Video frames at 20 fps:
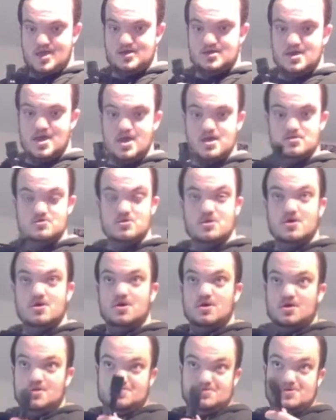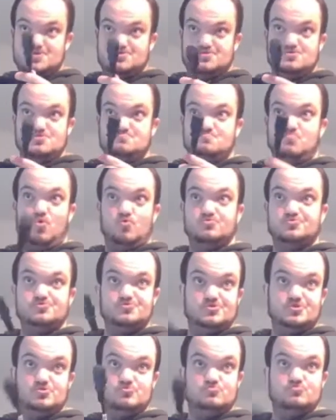in case, this is
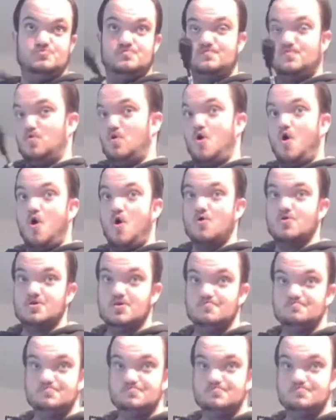mostly used for all